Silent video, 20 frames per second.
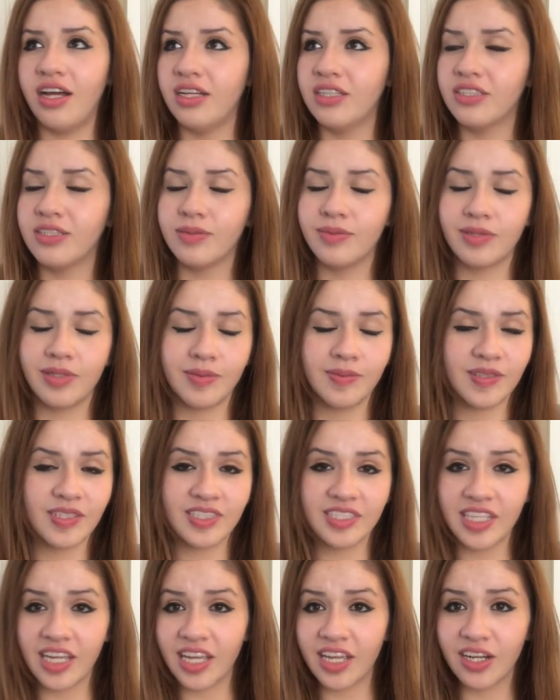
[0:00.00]
Sometimes I
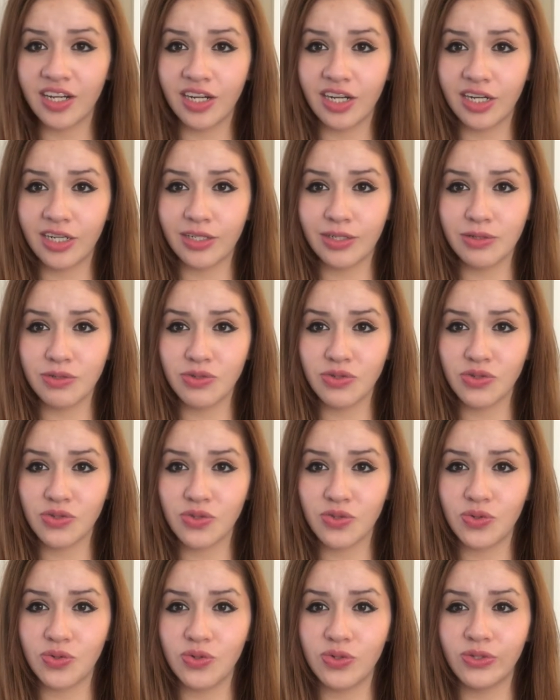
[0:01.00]
take Harry to
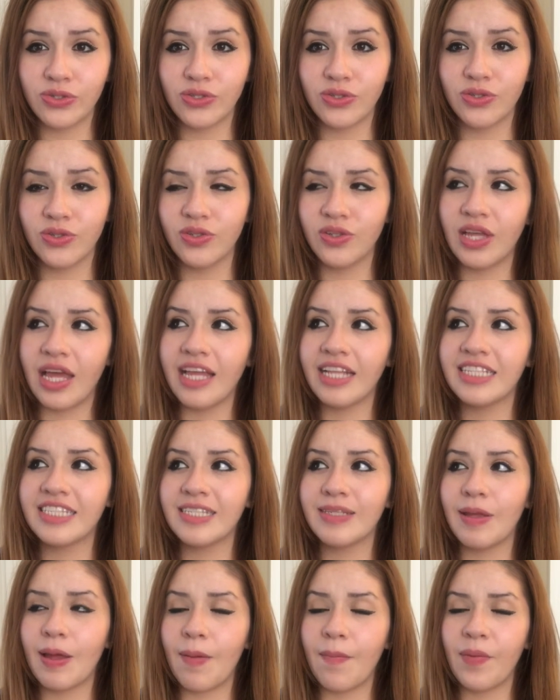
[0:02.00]
school, so
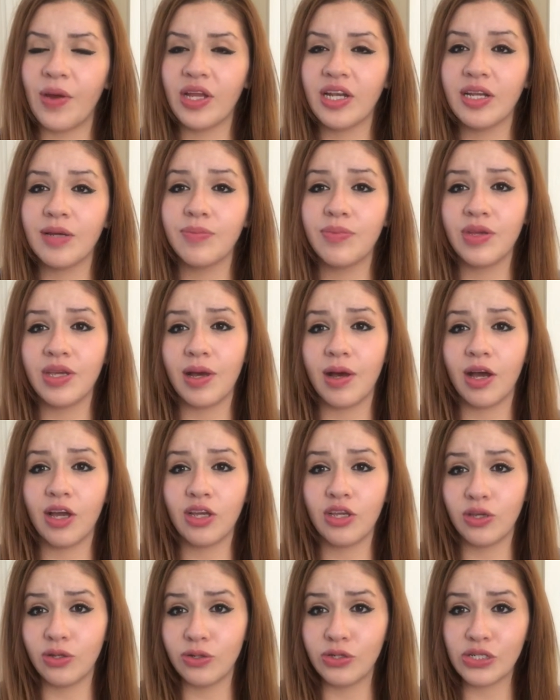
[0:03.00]
it might not be a
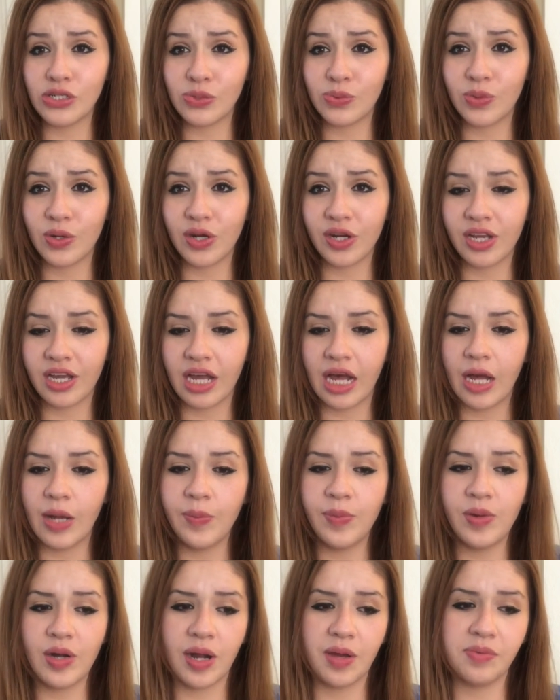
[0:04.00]
huge
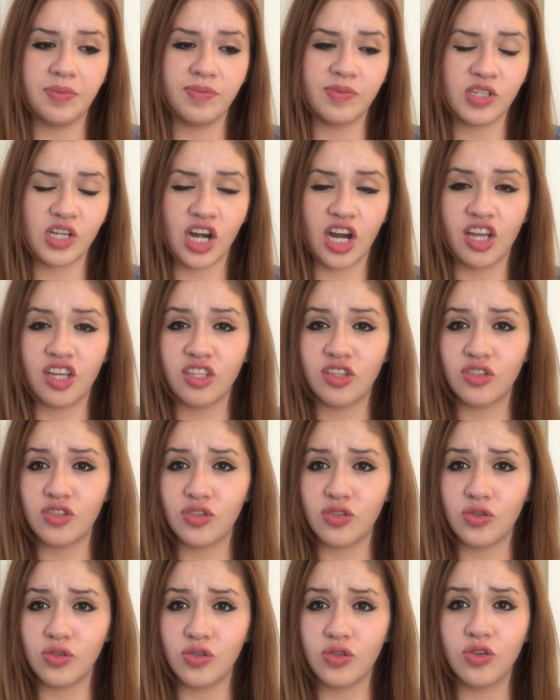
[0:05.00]
workout, but I'm trying
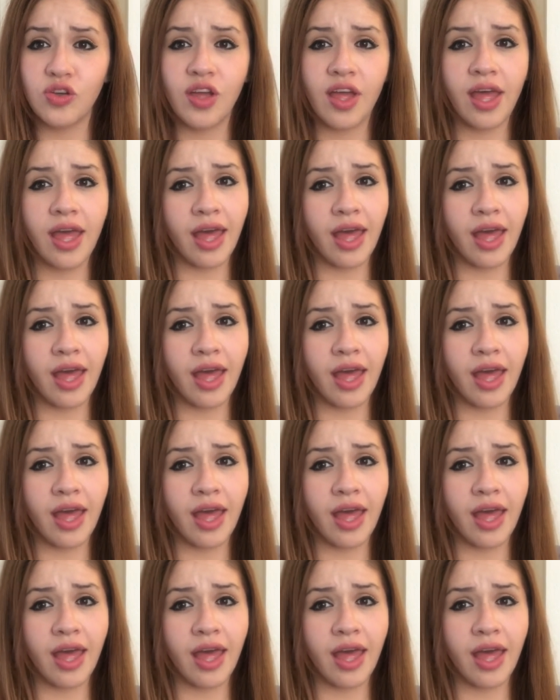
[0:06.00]
to do